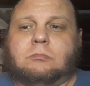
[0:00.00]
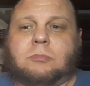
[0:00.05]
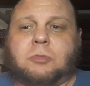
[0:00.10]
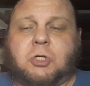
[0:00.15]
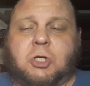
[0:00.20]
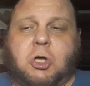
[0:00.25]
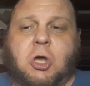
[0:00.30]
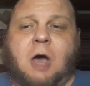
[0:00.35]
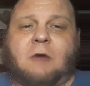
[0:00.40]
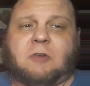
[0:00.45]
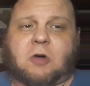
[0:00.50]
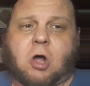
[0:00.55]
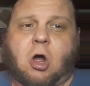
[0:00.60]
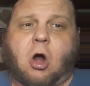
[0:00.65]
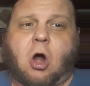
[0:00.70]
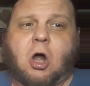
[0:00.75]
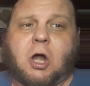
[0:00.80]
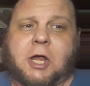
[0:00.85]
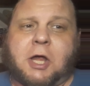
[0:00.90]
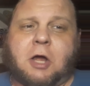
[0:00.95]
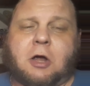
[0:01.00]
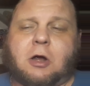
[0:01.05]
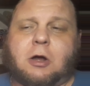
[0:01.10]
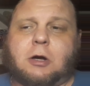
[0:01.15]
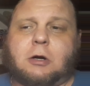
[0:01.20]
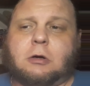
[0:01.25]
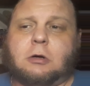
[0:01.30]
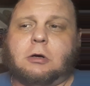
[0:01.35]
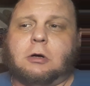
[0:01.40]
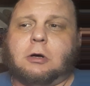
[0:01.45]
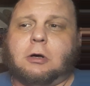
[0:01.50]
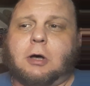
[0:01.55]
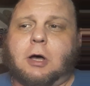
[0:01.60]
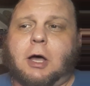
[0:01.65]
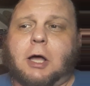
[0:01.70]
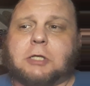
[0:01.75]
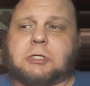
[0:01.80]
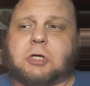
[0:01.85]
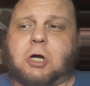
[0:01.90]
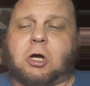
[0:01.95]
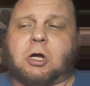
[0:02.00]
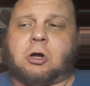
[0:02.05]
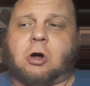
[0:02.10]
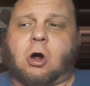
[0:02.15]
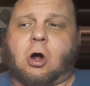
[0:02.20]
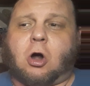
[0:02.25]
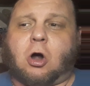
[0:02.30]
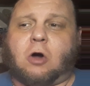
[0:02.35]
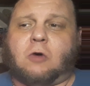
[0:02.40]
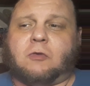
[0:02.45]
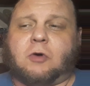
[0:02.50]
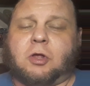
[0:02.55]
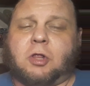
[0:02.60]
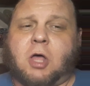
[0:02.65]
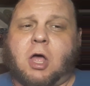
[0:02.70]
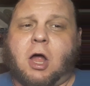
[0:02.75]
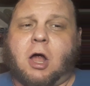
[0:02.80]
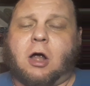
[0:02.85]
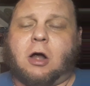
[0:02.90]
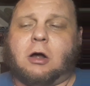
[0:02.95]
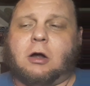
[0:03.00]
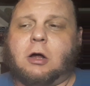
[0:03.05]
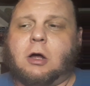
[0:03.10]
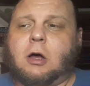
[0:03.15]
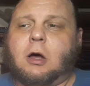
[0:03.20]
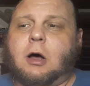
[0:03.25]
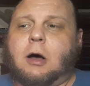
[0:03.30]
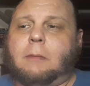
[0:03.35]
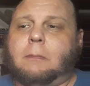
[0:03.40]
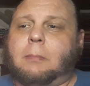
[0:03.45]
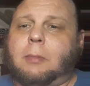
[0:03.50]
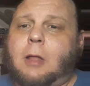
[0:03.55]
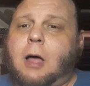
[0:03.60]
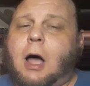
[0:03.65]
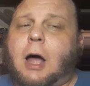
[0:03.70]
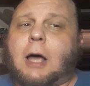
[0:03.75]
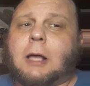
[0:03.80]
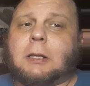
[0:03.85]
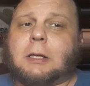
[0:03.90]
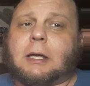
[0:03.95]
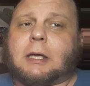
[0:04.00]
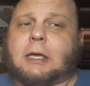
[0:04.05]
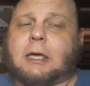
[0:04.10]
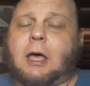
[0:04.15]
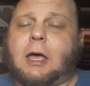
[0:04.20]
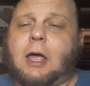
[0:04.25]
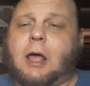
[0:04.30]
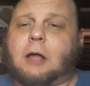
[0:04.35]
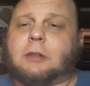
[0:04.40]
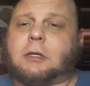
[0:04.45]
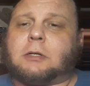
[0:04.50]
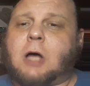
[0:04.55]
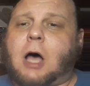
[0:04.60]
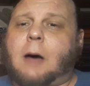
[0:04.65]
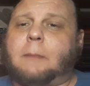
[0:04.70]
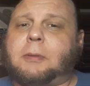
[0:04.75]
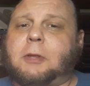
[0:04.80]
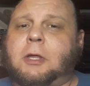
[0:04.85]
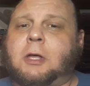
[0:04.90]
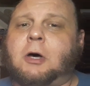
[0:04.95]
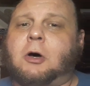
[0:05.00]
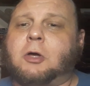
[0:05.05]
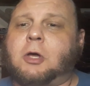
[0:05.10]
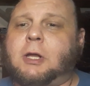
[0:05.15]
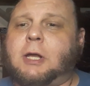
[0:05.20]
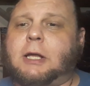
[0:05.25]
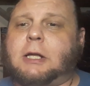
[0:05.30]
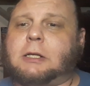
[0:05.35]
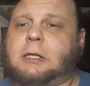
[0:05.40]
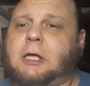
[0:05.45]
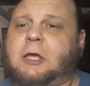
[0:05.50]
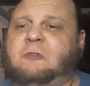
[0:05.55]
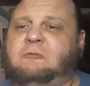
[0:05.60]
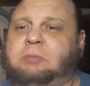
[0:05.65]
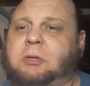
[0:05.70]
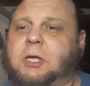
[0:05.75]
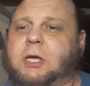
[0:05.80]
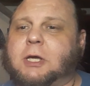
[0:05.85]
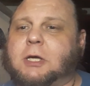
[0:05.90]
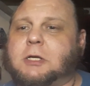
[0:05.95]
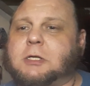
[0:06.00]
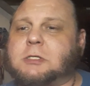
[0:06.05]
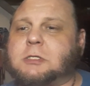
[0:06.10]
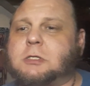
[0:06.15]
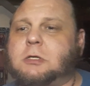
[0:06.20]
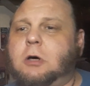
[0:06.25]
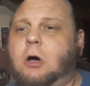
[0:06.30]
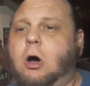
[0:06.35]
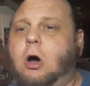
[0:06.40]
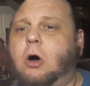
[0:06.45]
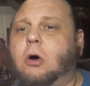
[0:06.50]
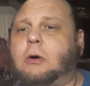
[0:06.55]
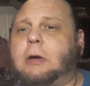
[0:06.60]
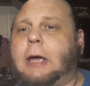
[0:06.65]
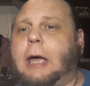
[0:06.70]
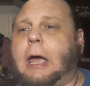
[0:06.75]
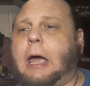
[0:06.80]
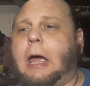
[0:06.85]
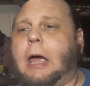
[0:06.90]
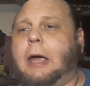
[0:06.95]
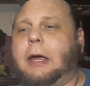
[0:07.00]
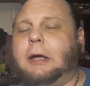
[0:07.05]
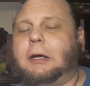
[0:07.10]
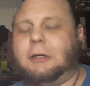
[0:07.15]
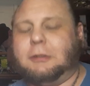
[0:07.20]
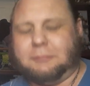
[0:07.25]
Do you have a car here? It's our car over there. I'm locking the key on the top of the hill. You need to leave, please. Okay.